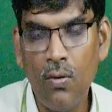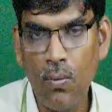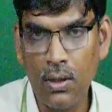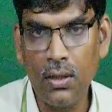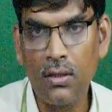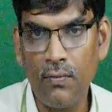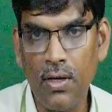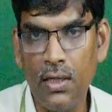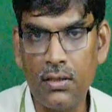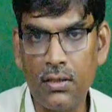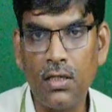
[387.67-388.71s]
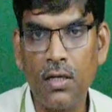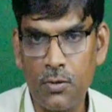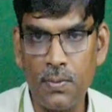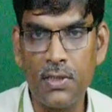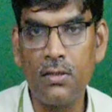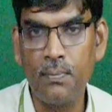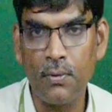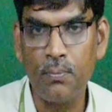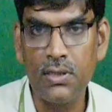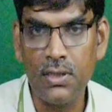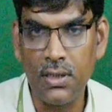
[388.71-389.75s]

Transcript: What are the windings of special purpose?